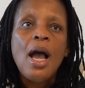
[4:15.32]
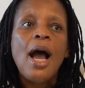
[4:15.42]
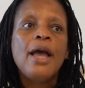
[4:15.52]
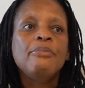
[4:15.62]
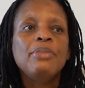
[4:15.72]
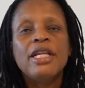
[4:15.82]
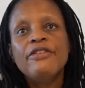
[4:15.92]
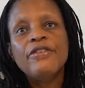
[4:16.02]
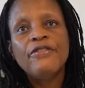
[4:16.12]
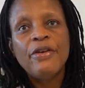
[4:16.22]
I
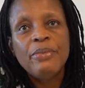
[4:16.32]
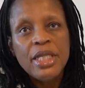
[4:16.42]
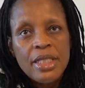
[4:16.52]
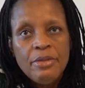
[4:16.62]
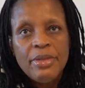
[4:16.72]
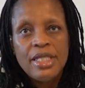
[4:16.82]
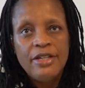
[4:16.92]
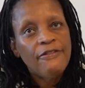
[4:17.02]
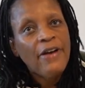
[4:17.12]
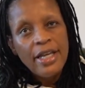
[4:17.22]
believe in feminism as
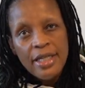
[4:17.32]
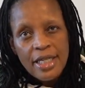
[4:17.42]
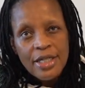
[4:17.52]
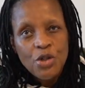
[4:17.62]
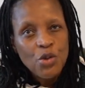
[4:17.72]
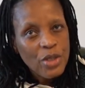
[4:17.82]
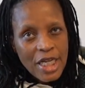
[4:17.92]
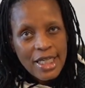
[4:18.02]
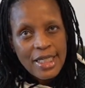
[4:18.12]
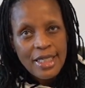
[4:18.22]
defined and
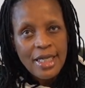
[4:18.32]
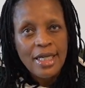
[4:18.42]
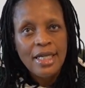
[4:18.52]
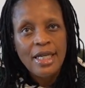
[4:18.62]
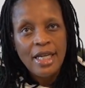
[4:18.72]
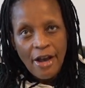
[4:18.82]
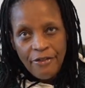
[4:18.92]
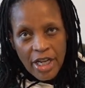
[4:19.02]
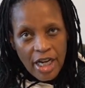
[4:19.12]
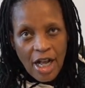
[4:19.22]
rooted in
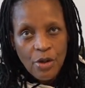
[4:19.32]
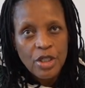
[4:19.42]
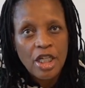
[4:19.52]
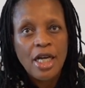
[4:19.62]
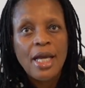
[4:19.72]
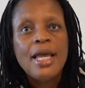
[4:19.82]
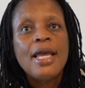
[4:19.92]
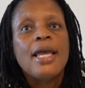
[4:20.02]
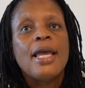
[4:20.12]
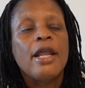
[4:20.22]
African culture.
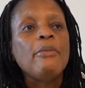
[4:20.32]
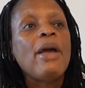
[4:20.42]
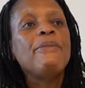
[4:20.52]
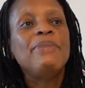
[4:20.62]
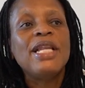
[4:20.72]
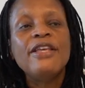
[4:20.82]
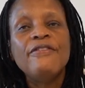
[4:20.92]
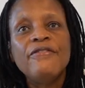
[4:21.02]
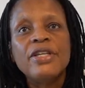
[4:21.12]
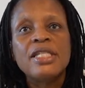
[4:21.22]
And my
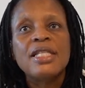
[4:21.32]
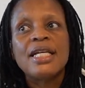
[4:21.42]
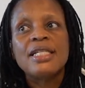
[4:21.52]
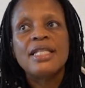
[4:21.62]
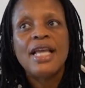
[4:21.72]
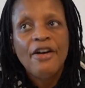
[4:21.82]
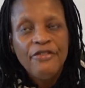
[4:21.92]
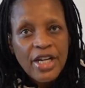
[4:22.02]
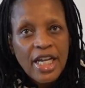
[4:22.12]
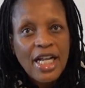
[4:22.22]
belief is that the
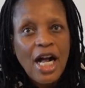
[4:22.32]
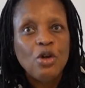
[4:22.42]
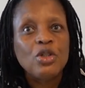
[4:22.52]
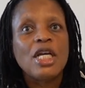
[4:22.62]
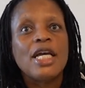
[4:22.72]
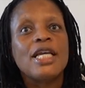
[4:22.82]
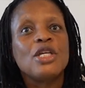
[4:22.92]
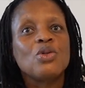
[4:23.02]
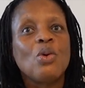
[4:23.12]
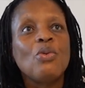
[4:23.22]
African culture
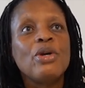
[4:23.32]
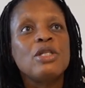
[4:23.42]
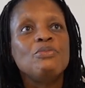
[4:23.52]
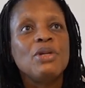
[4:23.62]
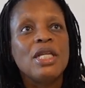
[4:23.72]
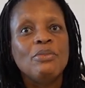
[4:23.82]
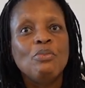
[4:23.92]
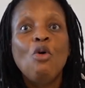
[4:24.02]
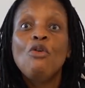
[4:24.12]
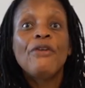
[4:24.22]
has always been
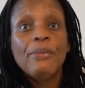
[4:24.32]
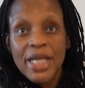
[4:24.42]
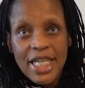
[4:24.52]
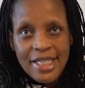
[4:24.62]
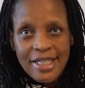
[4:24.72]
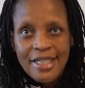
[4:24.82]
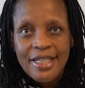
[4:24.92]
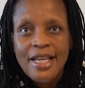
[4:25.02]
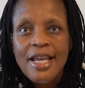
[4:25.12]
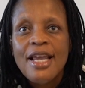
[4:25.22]
more
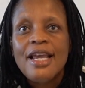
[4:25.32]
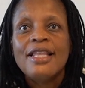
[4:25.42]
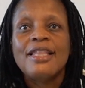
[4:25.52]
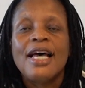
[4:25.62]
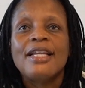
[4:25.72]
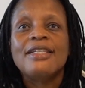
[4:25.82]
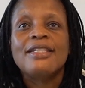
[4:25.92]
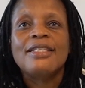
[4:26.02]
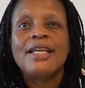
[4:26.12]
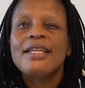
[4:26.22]
feminist
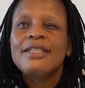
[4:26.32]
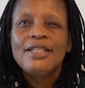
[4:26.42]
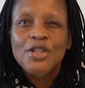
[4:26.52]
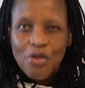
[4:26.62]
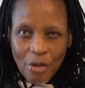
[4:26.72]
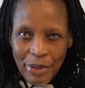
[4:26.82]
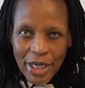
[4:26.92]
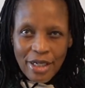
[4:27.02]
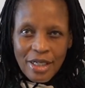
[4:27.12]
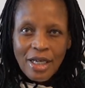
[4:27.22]
than the
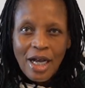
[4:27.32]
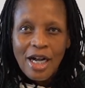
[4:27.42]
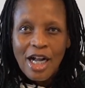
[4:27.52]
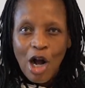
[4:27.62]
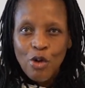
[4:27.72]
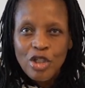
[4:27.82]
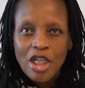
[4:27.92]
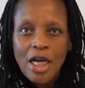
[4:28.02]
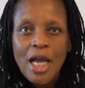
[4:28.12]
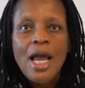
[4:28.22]
European
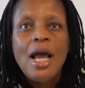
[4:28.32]
culture.